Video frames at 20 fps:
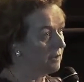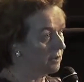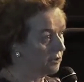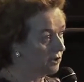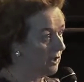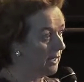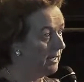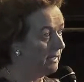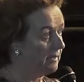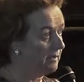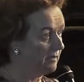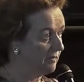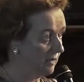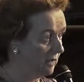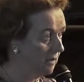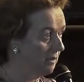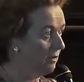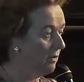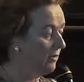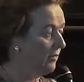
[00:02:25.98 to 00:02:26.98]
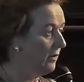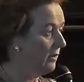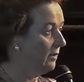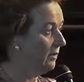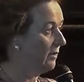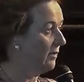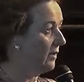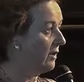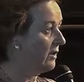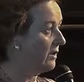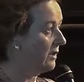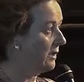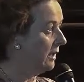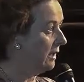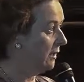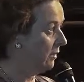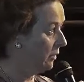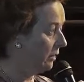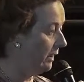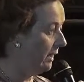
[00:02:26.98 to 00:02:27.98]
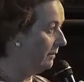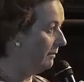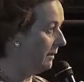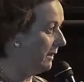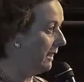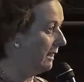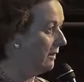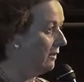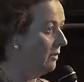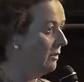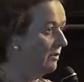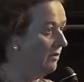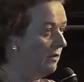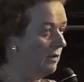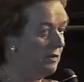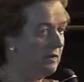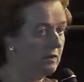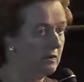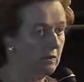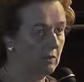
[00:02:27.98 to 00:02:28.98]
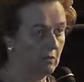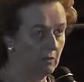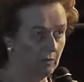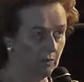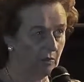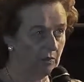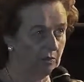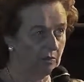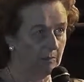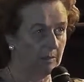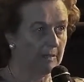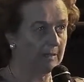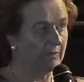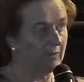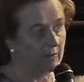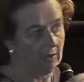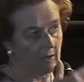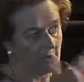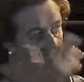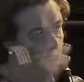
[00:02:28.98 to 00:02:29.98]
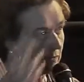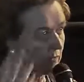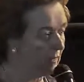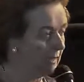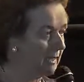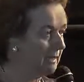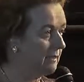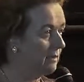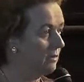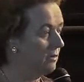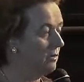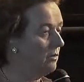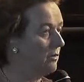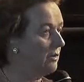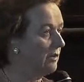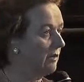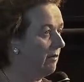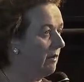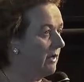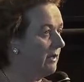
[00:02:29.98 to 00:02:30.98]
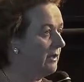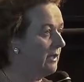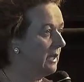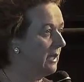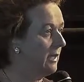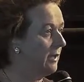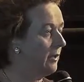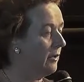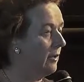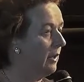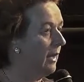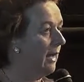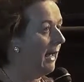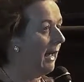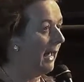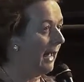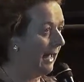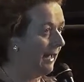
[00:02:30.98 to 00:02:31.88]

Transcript: such as Villanova University, Quinnipiac University, University of Pennsylvania, and the great schools around here,